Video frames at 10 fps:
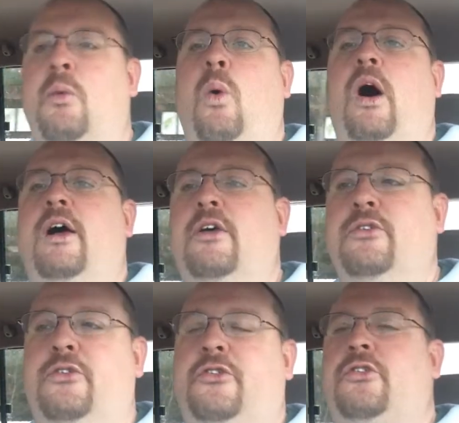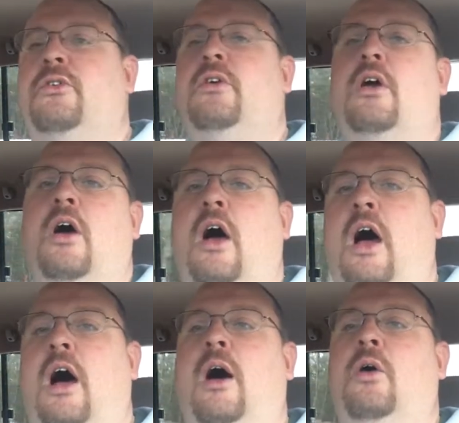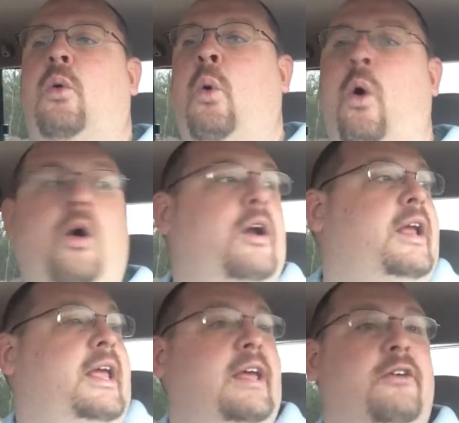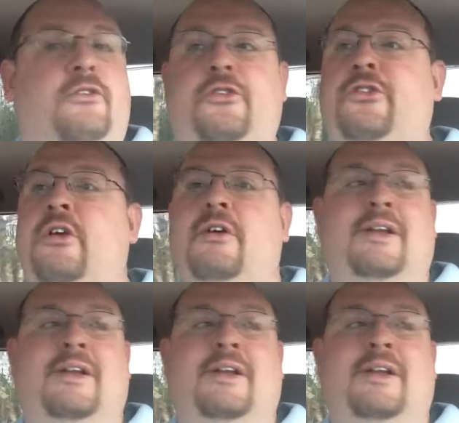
was or is